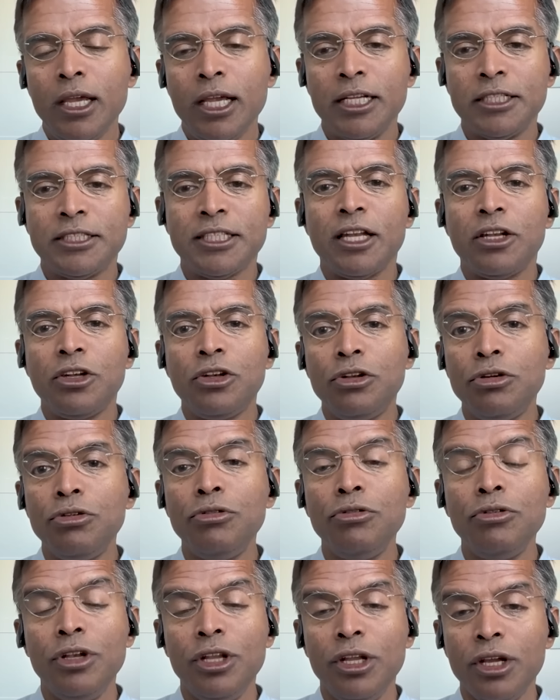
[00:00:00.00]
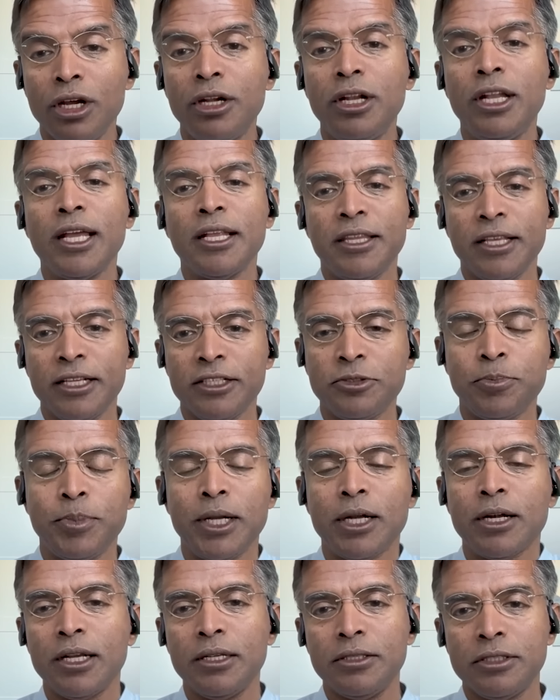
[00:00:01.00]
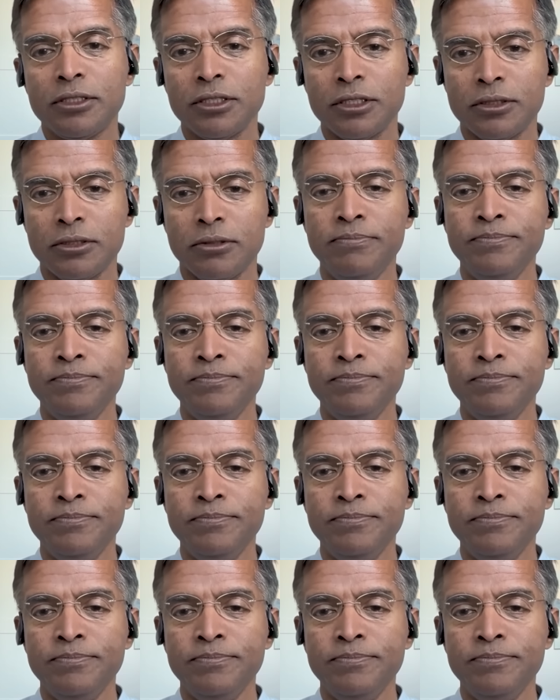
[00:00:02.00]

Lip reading: it's had two near-death experiences